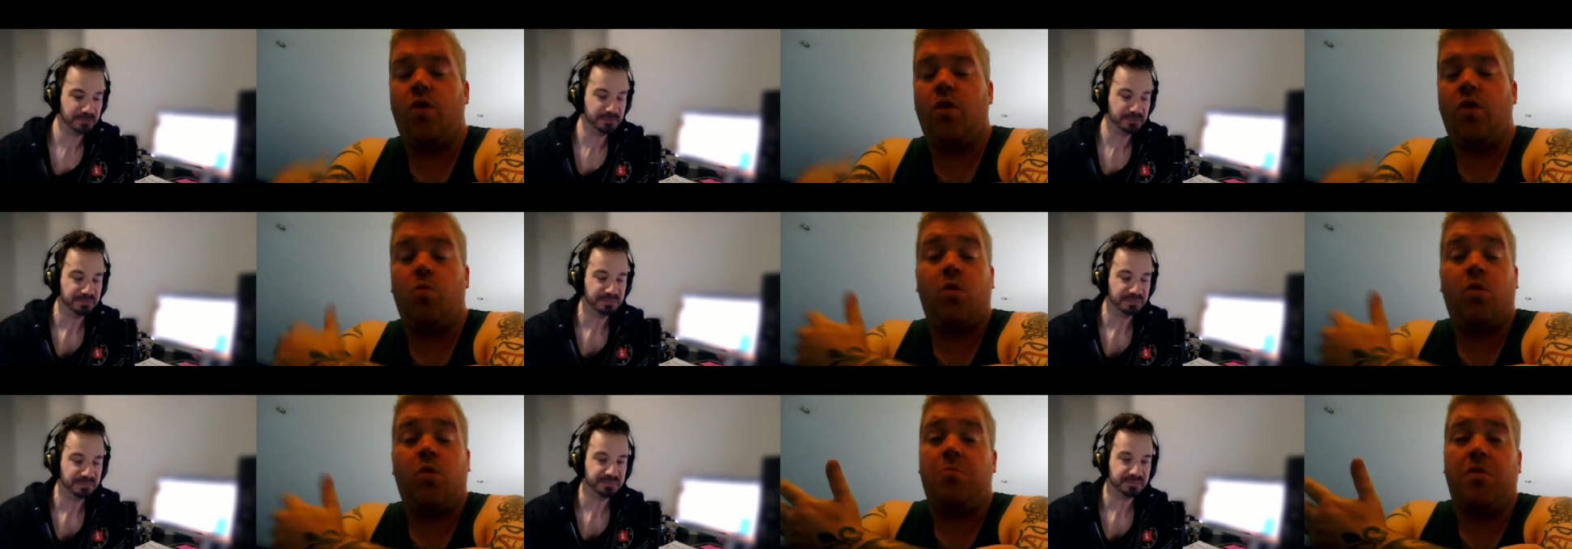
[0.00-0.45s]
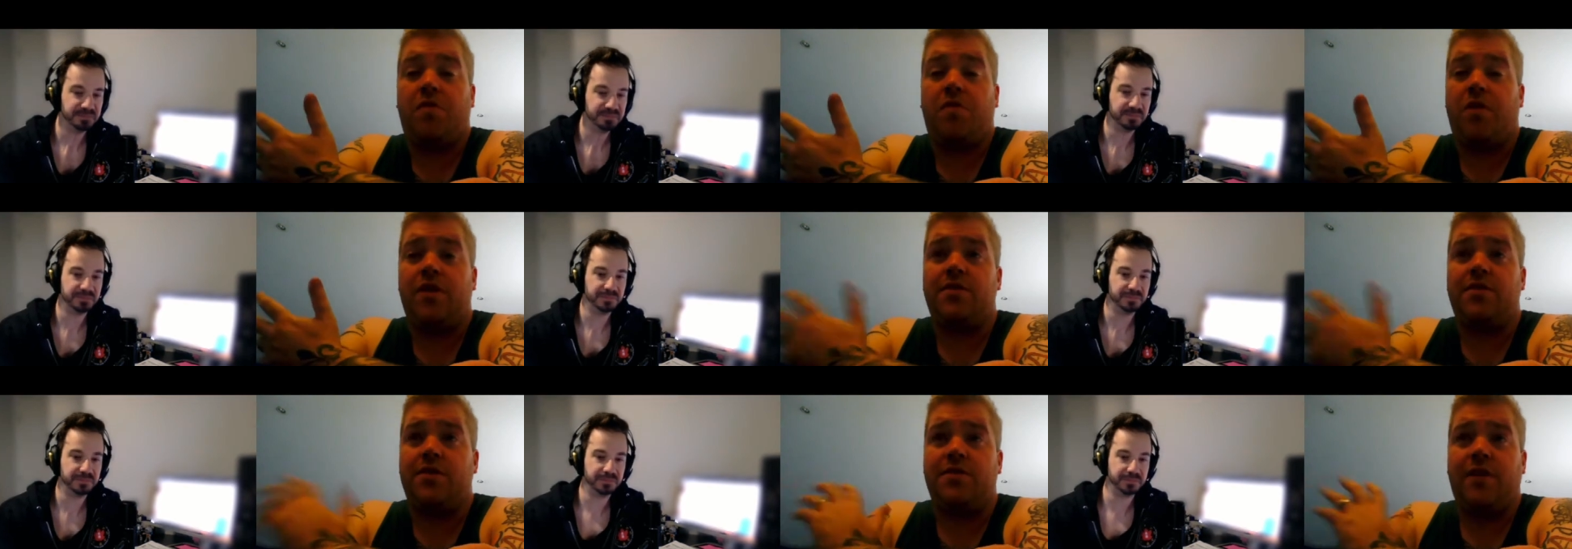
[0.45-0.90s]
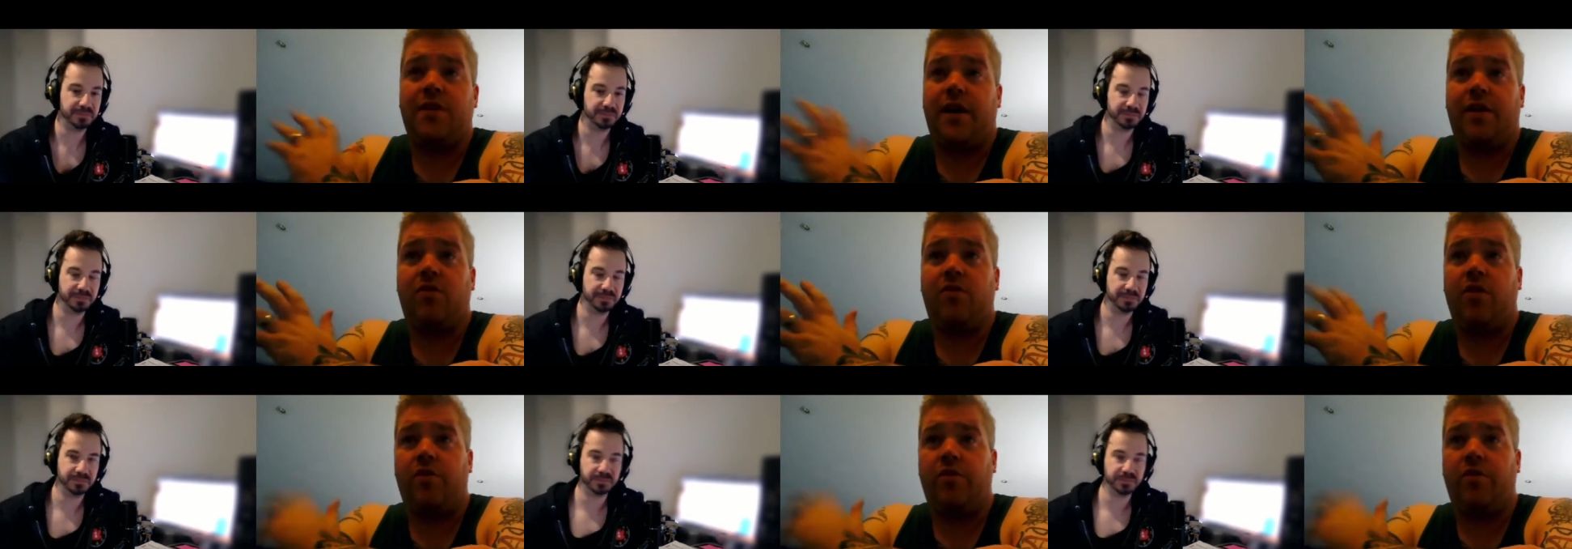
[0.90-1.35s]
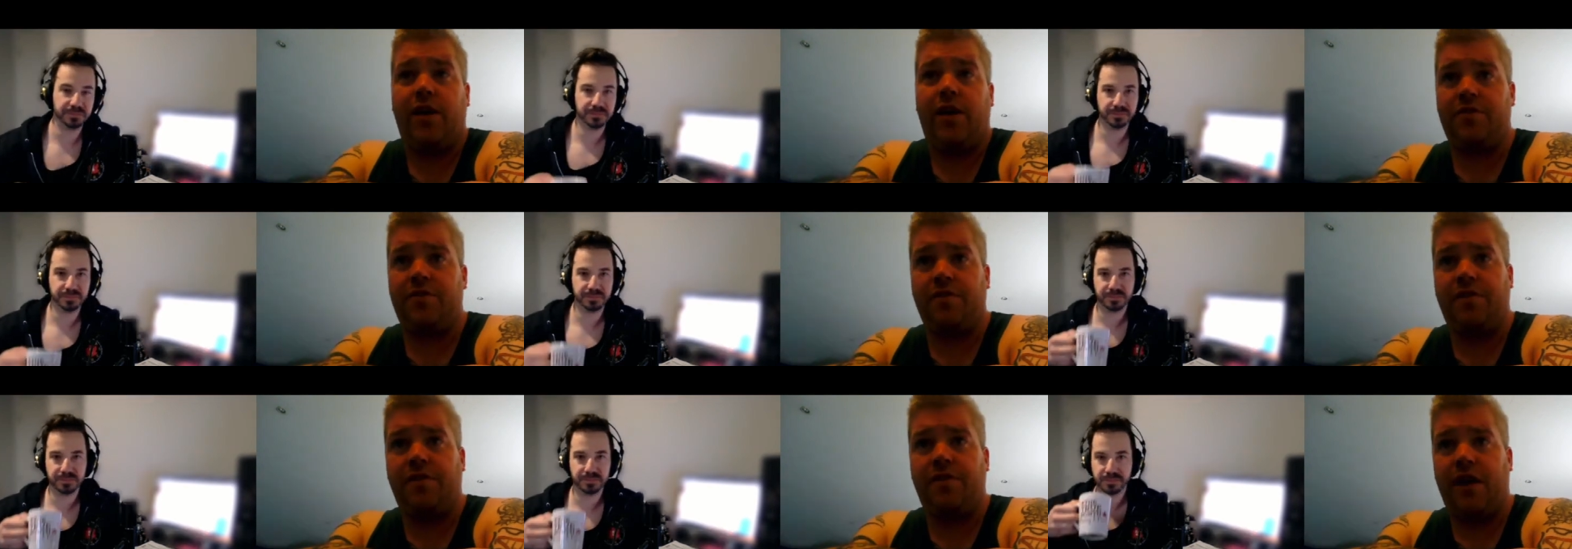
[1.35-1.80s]
Speaker 1: one of, one of my friends is like got
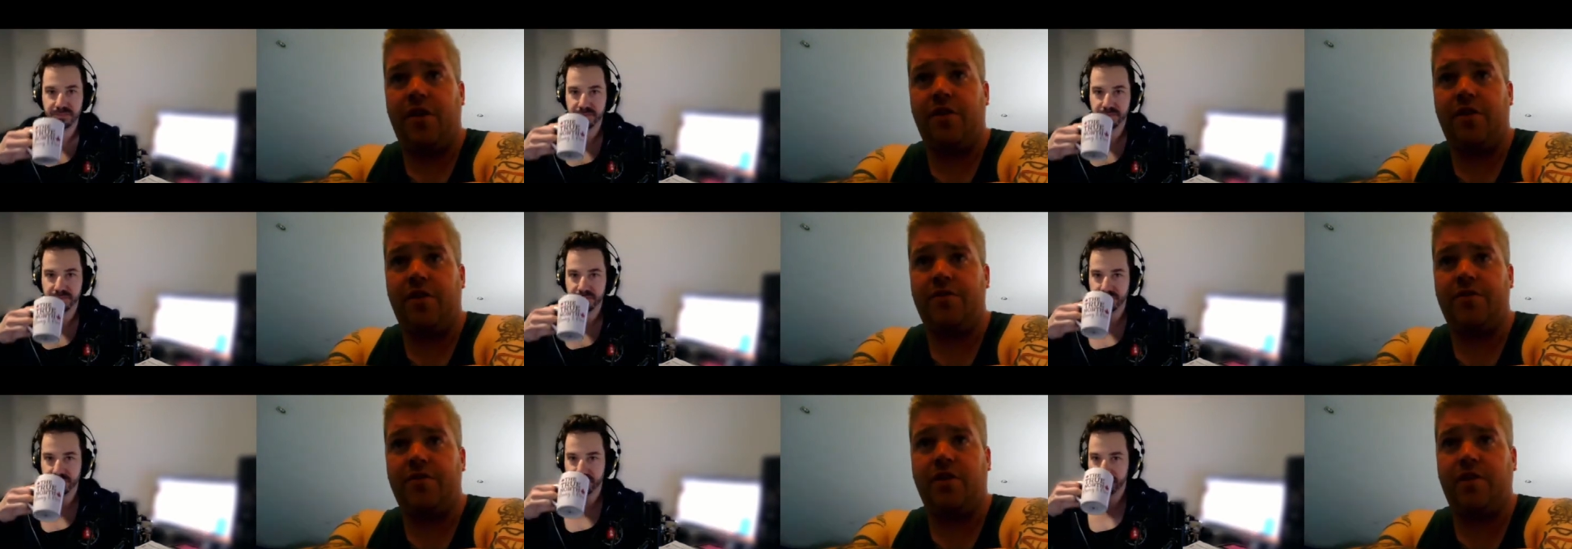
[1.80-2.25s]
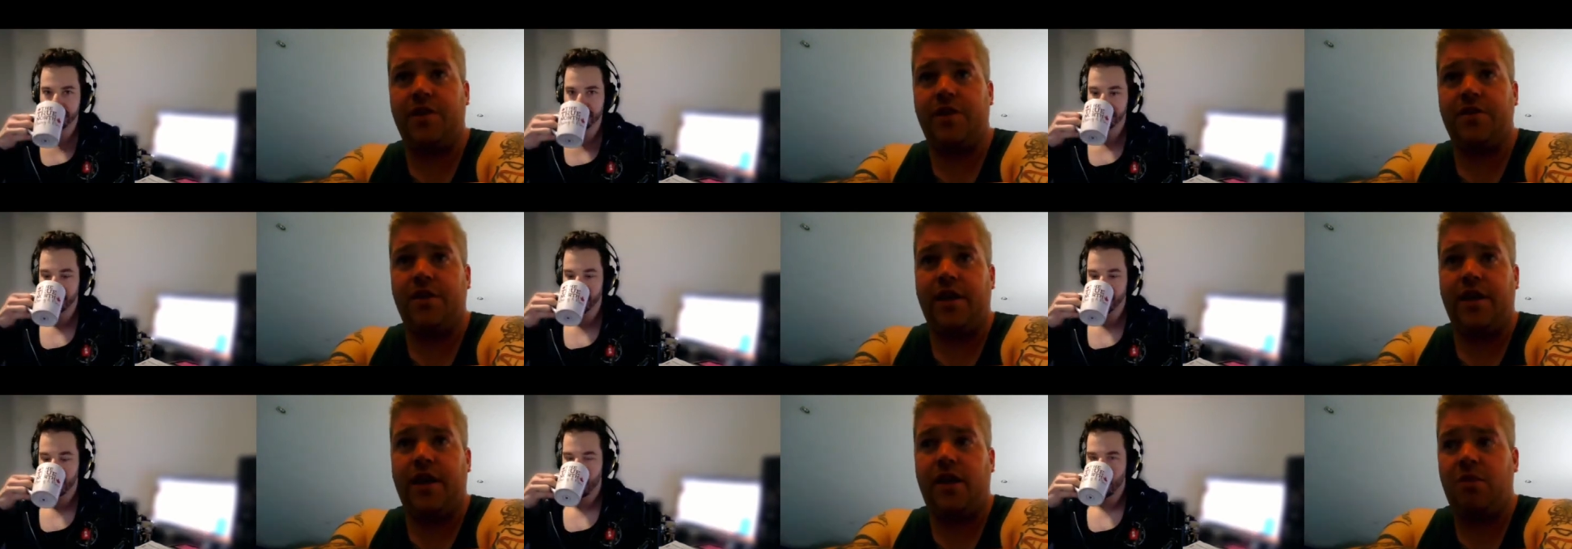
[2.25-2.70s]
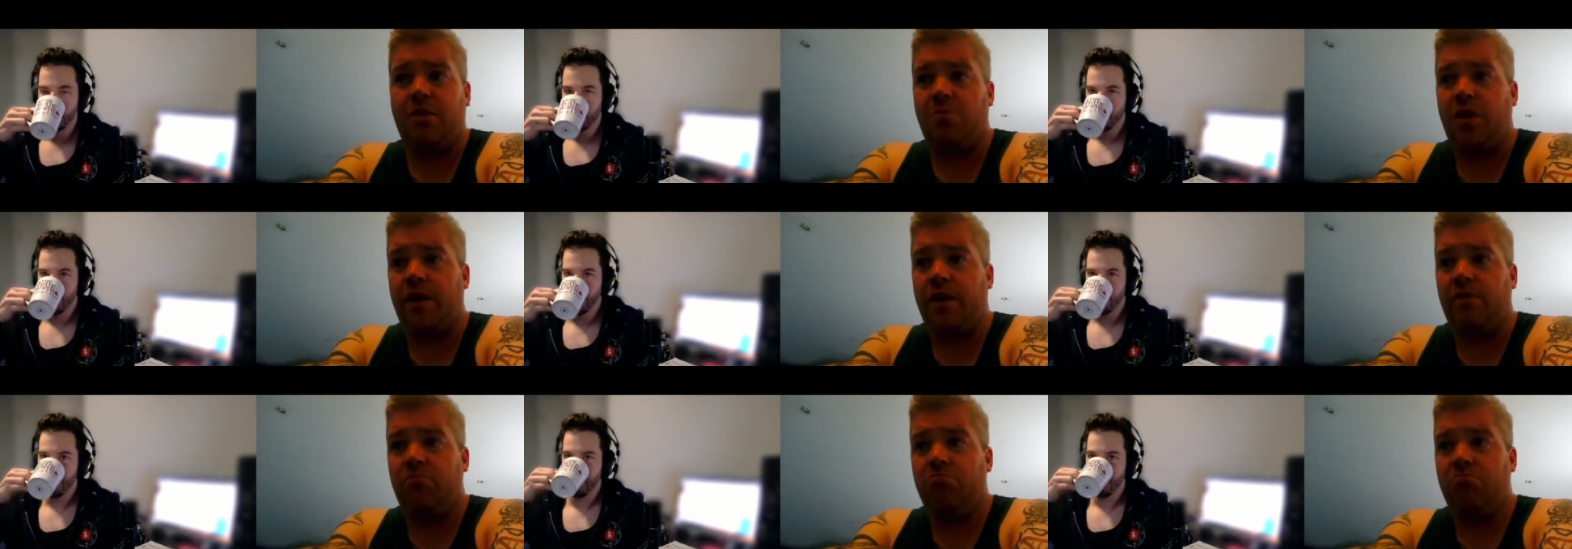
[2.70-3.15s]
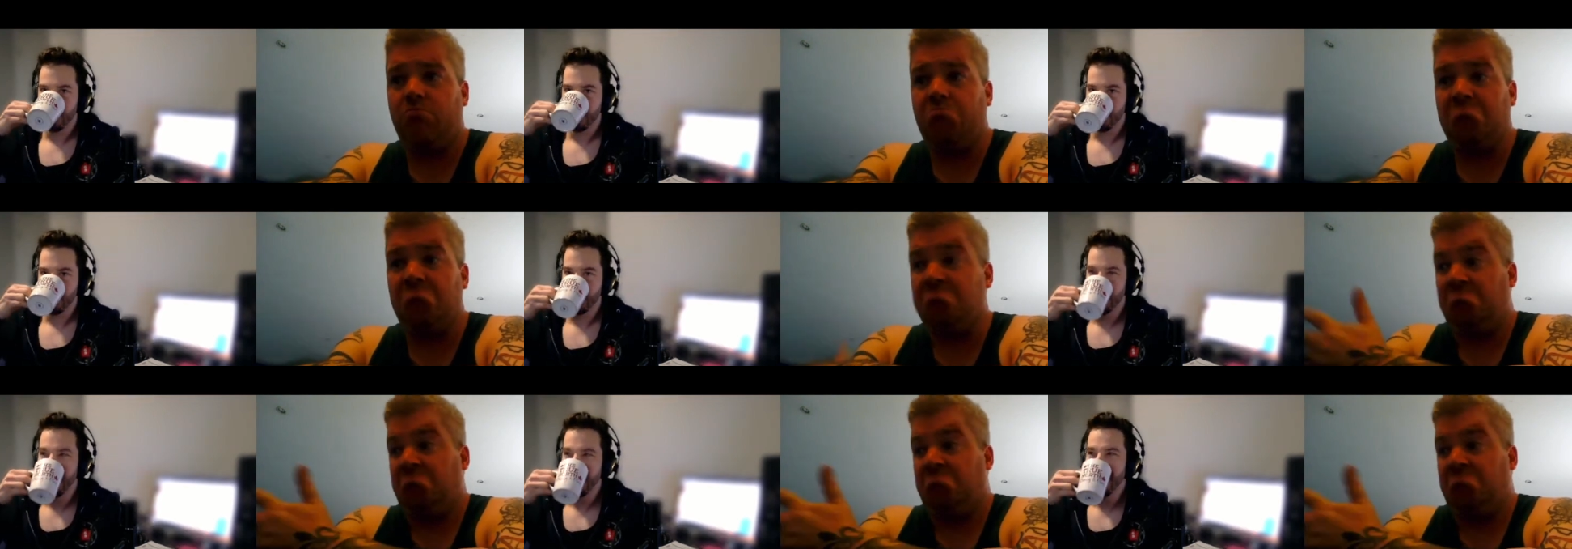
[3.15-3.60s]
really into flat Earth stuff recently, and I'm like,
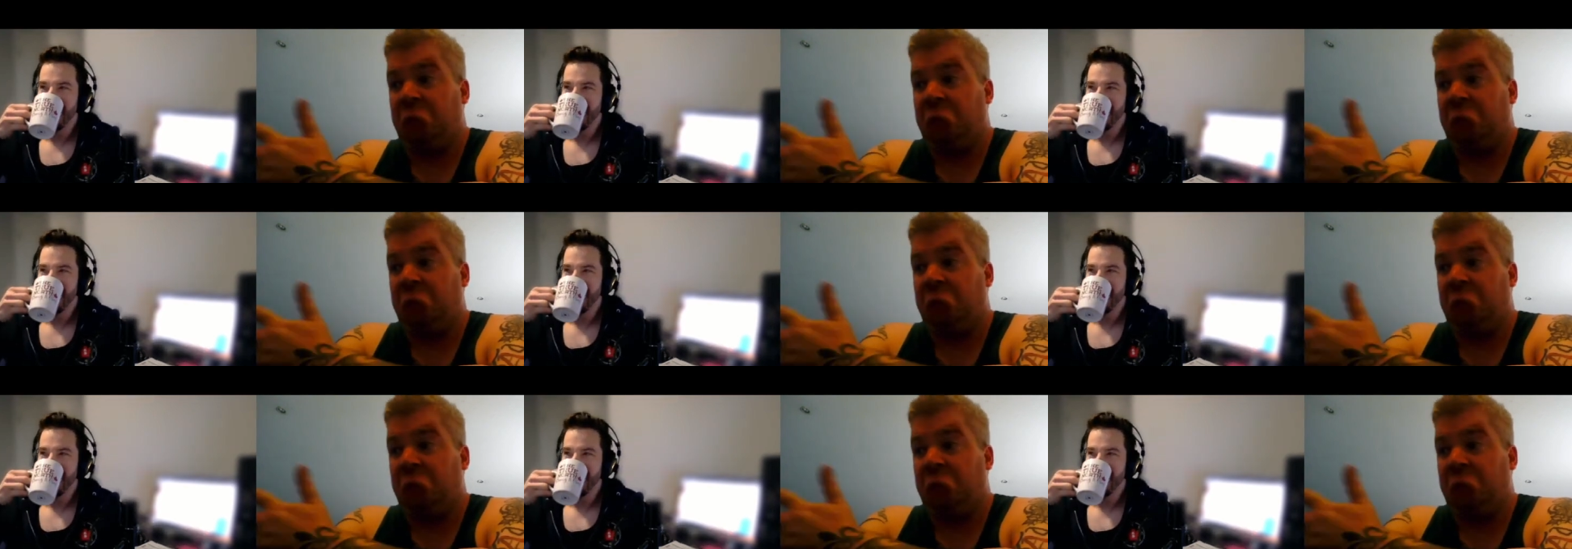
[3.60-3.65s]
